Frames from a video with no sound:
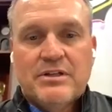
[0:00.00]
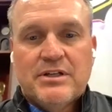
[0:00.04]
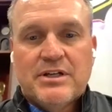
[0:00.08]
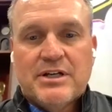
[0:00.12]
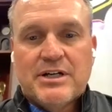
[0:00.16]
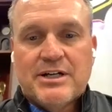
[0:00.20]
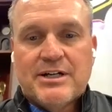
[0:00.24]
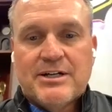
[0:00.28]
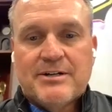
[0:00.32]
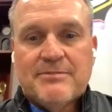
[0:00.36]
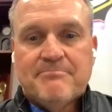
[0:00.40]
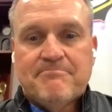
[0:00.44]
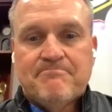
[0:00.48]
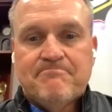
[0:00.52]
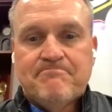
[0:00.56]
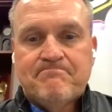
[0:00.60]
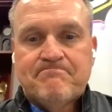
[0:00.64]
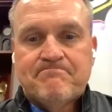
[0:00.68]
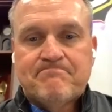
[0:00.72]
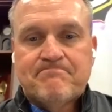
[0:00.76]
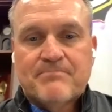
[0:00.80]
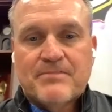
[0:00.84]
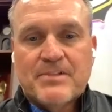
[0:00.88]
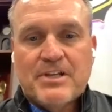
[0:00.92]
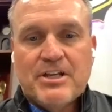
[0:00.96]

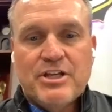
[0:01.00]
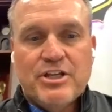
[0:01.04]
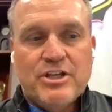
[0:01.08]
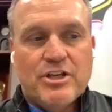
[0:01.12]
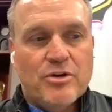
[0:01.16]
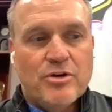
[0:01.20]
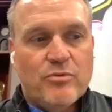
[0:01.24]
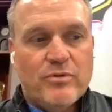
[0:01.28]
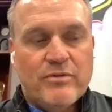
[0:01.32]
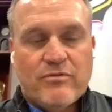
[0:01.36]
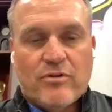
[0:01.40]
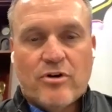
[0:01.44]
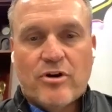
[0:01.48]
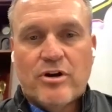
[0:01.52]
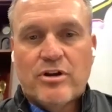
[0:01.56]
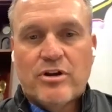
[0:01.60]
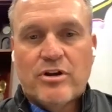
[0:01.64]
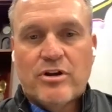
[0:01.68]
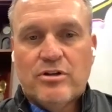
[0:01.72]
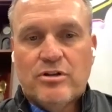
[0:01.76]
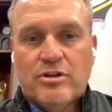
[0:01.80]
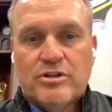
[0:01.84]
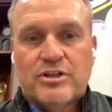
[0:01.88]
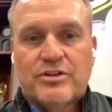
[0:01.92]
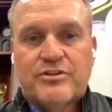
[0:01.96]
We've already
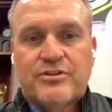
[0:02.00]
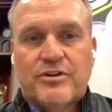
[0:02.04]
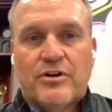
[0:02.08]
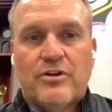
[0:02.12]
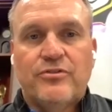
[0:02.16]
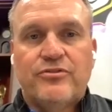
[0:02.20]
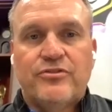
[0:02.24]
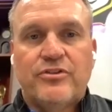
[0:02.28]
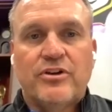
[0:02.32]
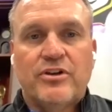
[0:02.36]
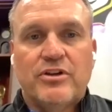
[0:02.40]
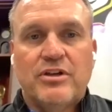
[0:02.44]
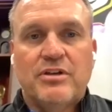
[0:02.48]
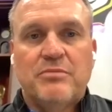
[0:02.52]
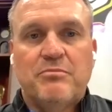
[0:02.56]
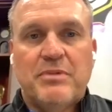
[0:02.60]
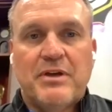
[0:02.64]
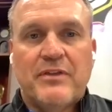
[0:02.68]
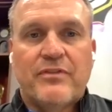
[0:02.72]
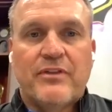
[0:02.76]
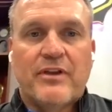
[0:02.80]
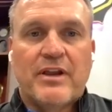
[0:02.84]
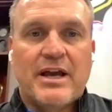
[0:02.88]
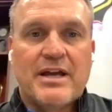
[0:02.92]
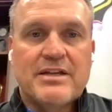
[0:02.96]
looked at Tulsa a good bit
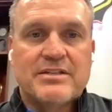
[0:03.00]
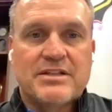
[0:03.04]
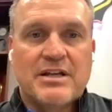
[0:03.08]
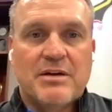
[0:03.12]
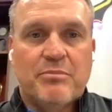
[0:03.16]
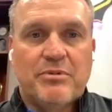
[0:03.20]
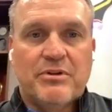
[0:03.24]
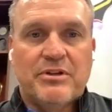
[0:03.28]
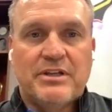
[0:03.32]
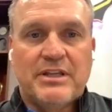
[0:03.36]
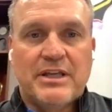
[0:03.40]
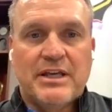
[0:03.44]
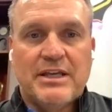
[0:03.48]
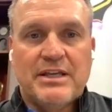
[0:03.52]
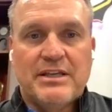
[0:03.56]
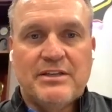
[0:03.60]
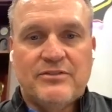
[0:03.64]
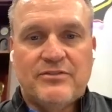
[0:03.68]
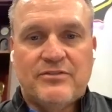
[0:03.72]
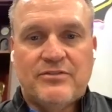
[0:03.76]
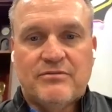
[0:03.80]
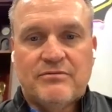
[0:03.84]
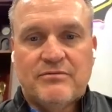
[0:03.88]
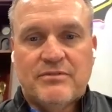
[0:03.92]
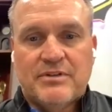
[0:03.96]
the last couple of
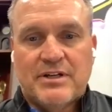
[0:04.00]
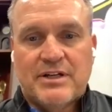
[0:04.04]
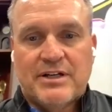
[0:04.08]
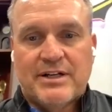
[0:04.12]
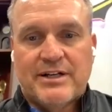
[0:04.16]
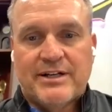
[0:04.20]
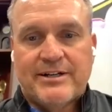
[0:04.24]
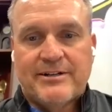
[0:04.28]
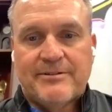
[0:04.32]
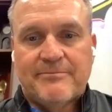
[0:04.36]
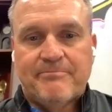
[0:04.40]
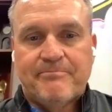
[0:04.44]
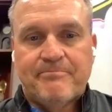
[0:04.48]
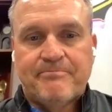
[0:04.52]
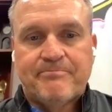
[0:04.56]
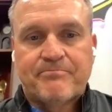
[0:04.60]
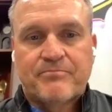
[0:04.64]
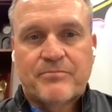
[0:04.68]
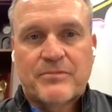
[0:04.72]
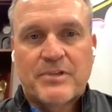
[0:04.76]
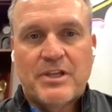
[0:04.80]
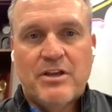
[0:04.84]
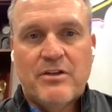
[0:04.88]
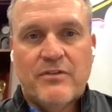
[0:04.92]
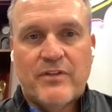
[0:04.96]
days.
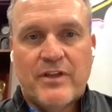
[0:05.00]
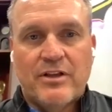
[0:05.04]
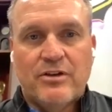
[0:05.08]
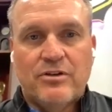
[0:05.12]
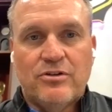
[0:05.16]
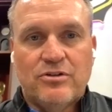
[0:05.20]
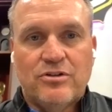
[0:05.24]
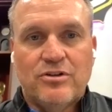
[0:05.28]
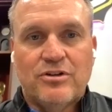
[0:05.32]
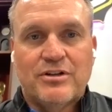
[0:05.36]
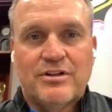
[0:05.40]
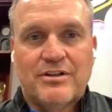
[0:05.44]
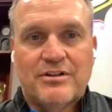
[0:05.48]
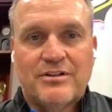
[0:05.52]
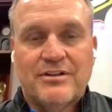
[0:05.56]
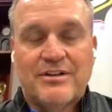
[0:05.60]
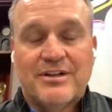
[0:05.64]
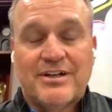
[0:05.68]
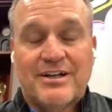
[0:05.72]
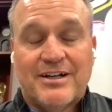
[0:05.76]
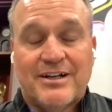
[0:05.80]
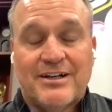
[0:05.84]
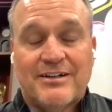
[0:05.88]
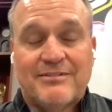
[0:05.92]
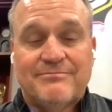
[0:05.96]
They look
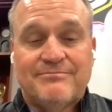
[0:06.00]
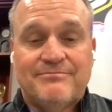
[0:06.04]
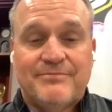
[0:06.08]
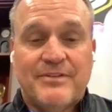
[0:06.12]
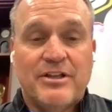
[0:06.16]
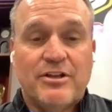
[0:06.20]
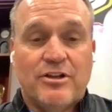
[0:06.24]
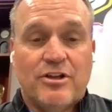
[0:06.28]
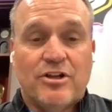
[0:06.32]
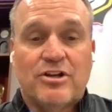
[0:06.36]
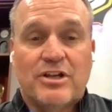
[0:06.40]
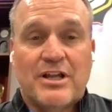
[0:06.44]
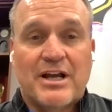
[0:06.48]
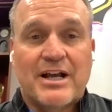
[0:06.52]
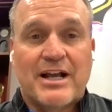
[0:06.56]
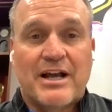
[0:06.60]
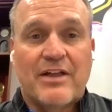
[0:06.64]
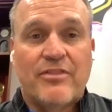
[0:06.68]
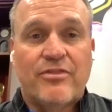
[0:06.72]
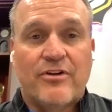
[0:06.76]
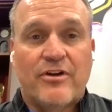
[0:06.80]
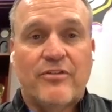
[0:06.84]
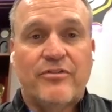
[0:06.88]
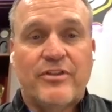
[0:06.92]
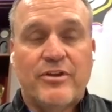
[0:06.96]
like I
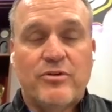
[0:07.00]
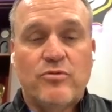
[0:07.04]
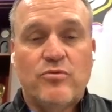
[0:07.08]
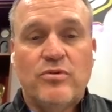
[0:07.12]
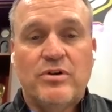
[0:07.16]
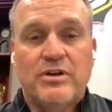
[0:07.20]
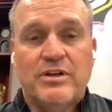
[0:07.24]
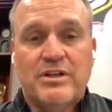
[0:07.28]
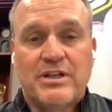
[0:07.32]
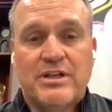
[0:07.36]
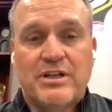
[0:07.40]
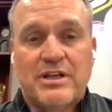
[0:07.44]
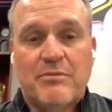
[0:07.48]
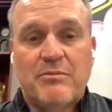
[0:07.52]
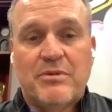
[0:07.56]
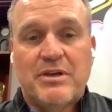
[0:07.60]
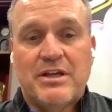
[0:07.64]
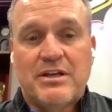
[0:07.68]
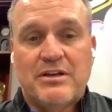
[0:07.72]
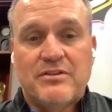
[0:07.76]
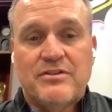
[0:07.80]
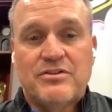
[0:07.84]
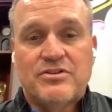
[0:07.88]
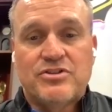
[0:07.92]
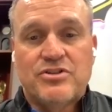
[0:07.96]
thought they would coming
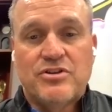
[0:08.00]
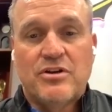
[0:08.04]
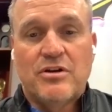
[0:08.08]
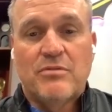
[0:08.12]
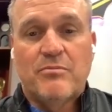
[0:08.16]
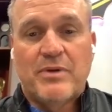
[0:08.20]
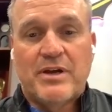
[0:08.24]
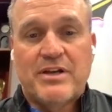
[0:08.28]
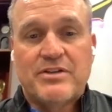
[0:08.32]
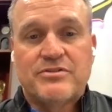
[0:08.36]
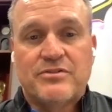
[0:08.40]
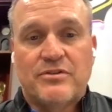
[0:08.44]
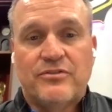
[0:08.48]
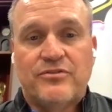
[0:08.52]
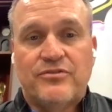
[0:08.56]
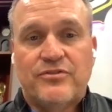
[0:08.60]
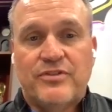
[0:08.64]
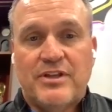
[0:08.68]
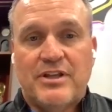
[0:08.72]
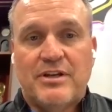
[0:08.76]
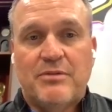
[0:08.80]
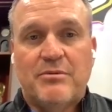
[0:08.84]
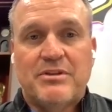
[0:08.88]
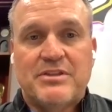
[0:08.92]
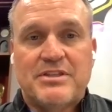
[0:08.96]
into this year based on
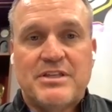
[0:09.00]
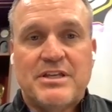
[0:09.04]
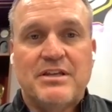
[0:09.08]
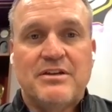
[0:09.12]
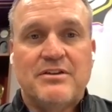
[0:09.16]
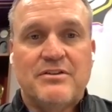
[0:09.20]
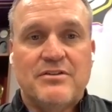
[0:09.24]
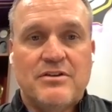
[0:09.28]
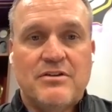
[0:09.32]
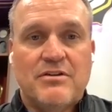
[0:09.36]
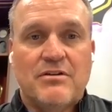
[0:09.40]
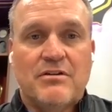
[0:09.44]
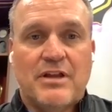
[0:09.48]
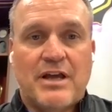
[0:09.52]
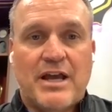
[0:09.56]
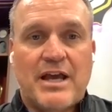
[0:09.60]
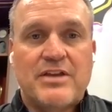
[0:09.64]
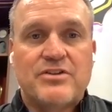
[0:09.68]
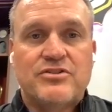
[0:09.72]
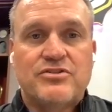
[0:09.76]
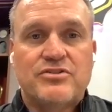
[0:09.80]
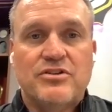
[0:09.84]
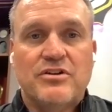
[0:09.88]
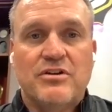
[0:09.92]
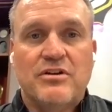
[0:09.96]
seeing them at the end of the year
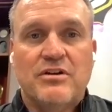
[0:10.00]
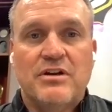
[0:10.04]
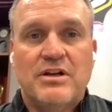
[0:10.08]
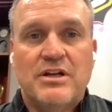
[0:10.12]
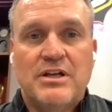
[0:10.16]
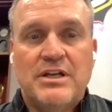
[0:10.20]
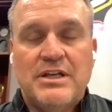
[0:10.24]
last year.